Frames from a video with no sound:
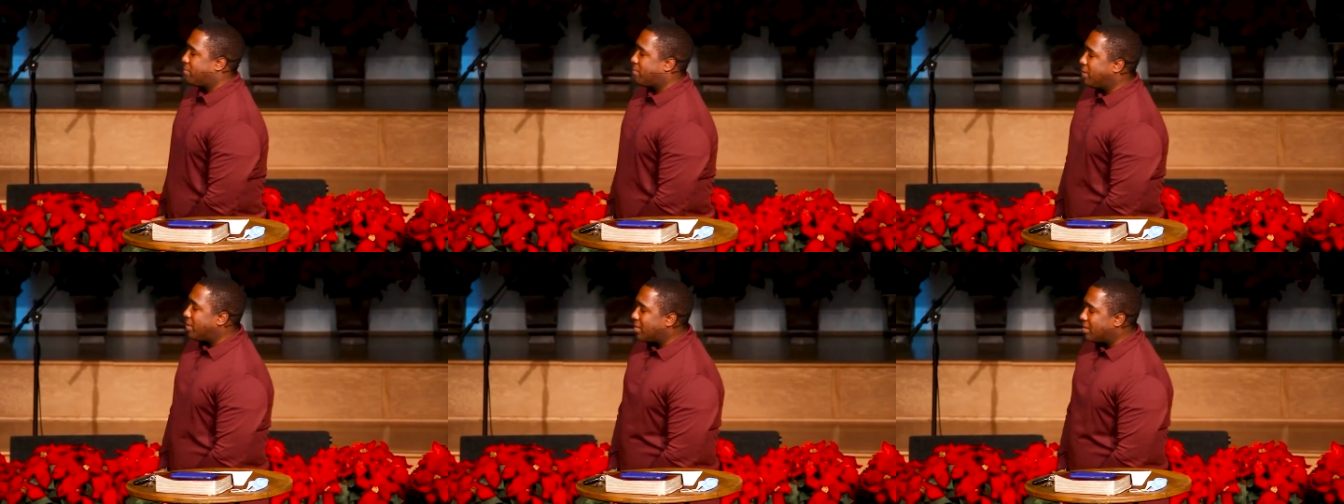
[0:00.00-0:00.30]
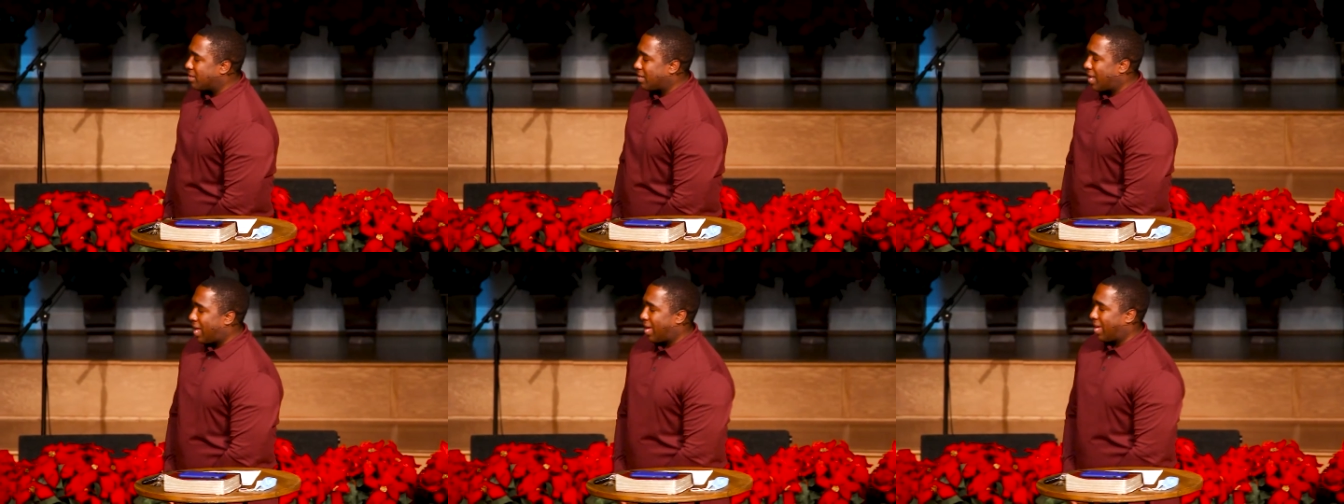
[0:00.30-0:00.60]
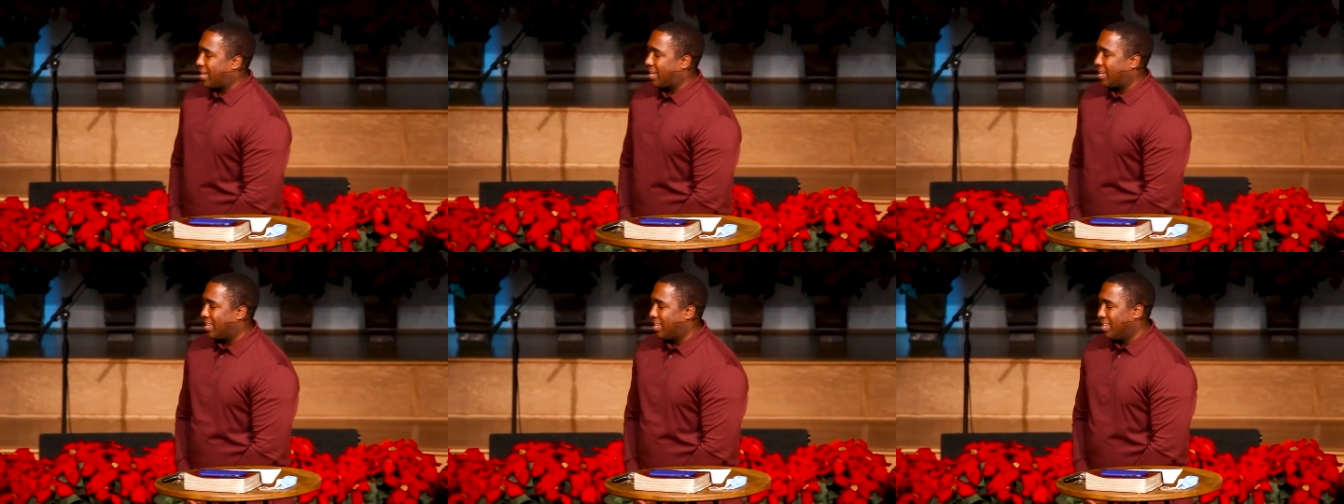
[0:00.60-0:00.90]
feel
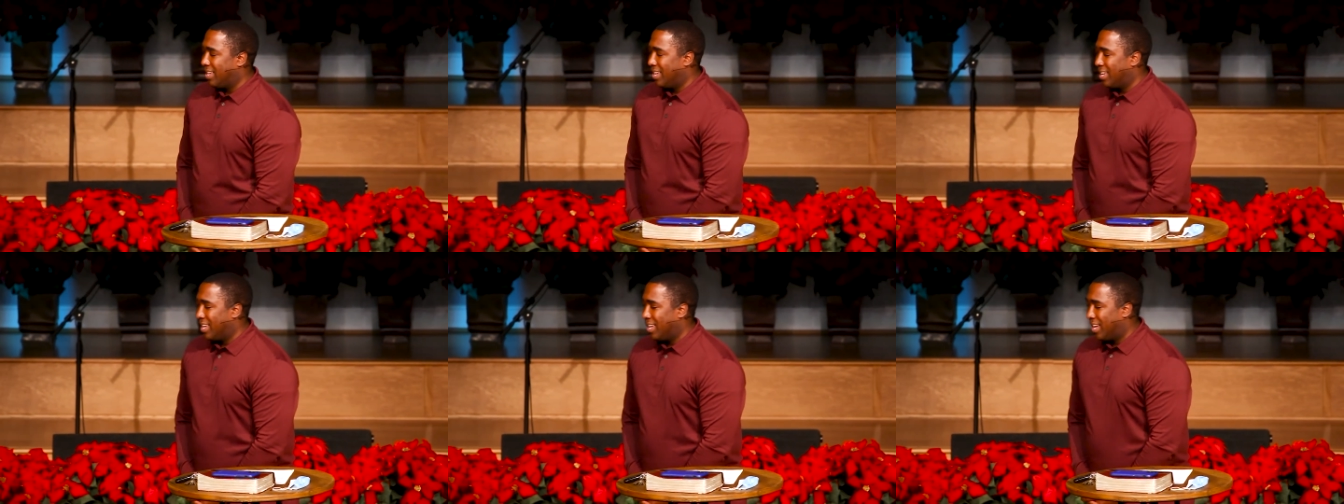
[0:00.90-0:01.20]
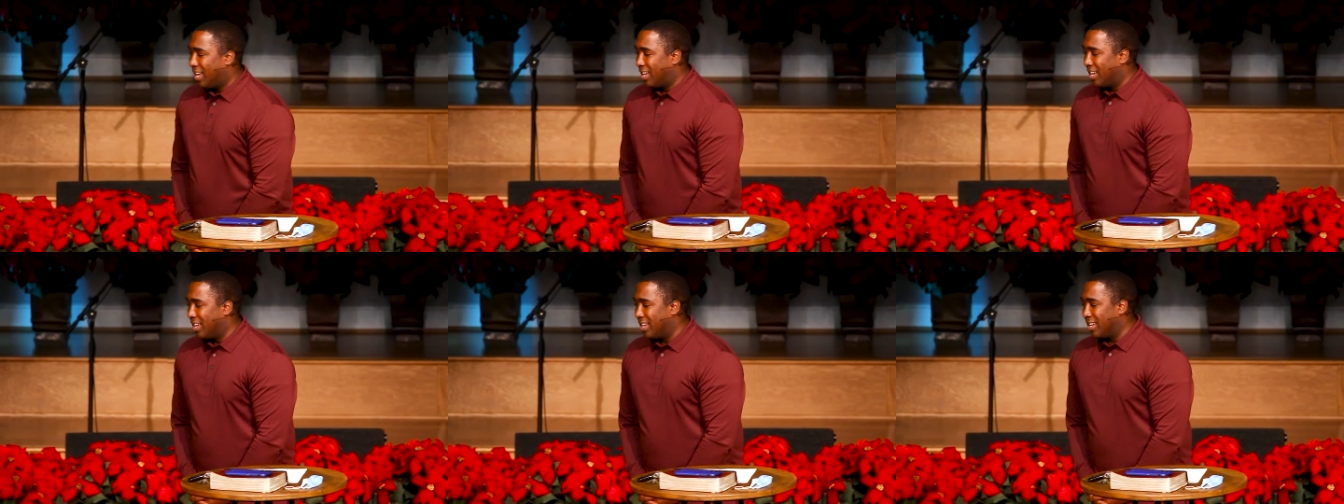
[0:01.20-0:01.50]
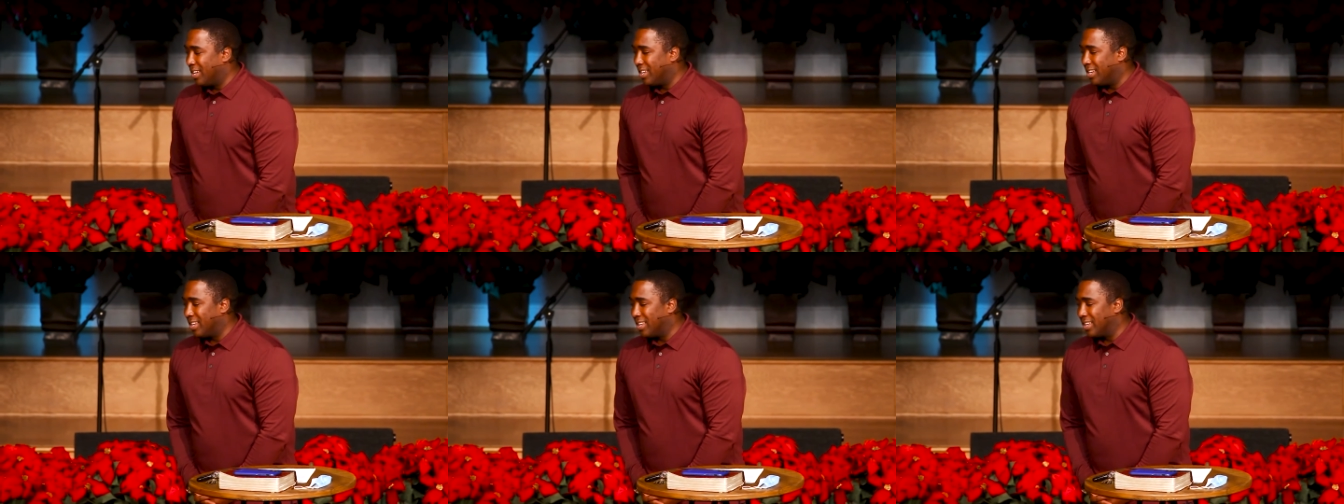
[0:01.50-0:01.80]
like a,
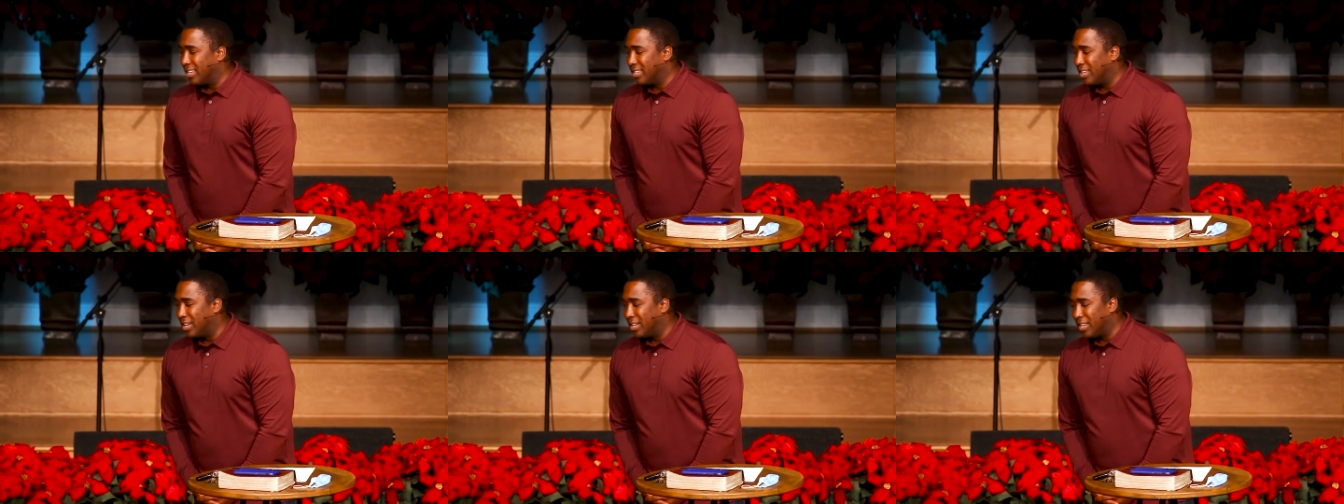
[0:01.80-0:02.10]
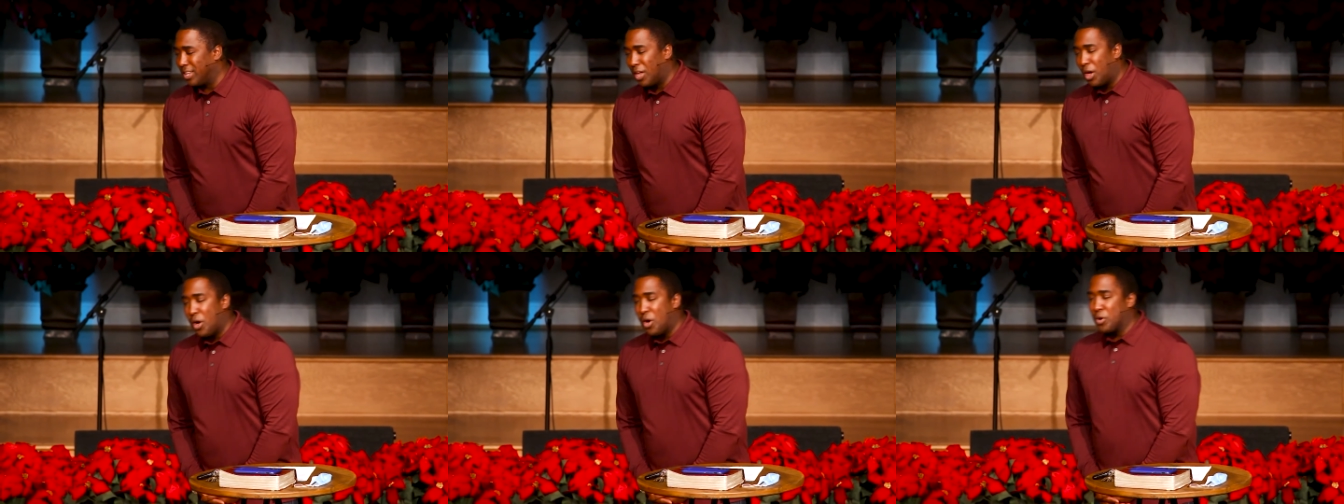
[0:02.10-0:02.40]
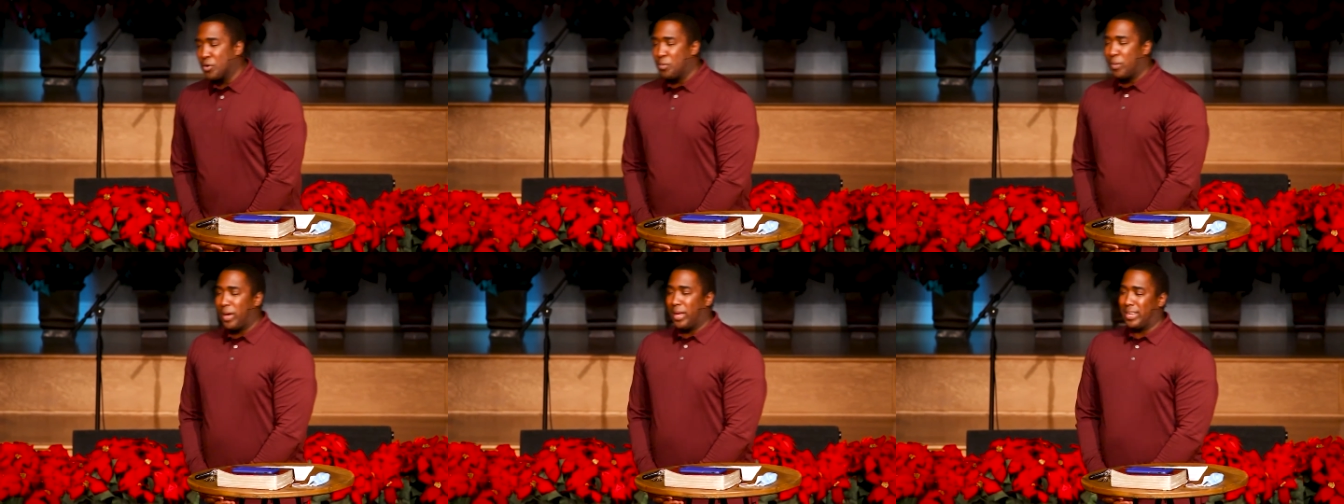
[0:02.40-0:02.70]
a, a
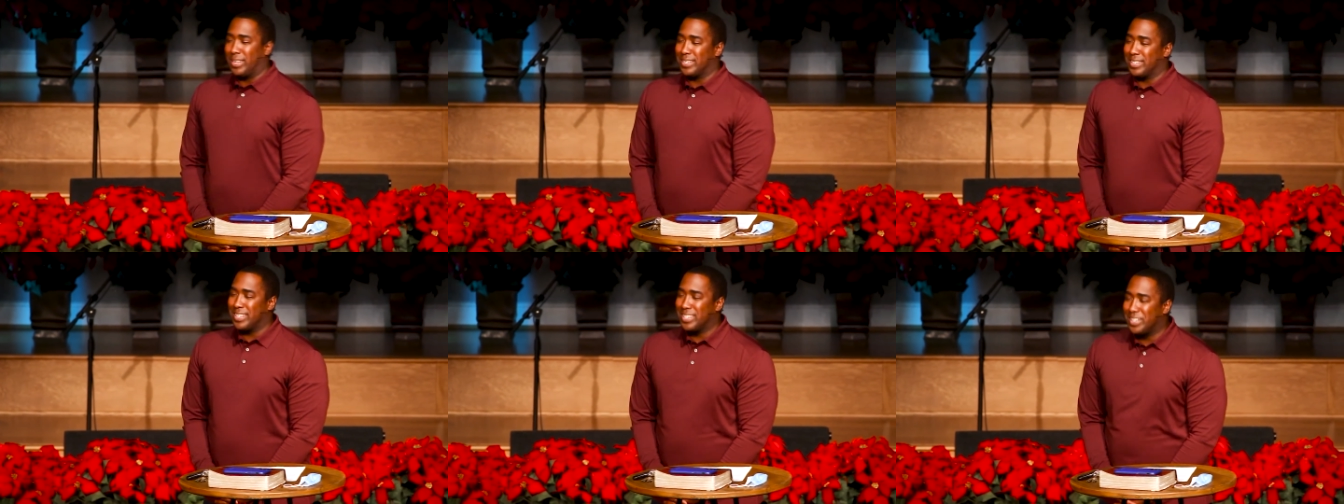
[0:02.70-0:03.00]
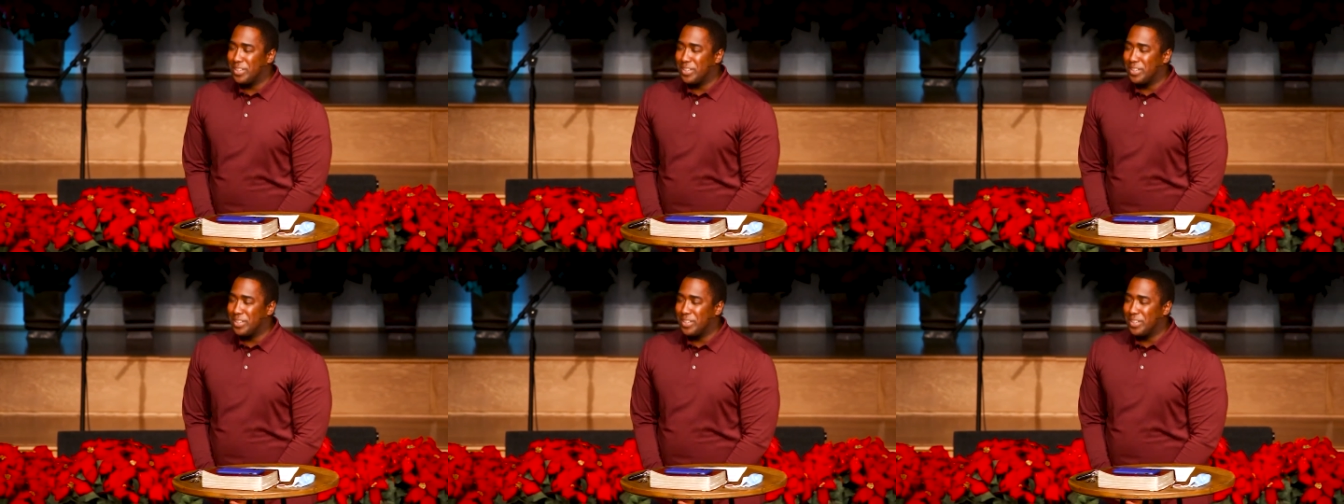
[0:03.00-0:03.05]
long wait,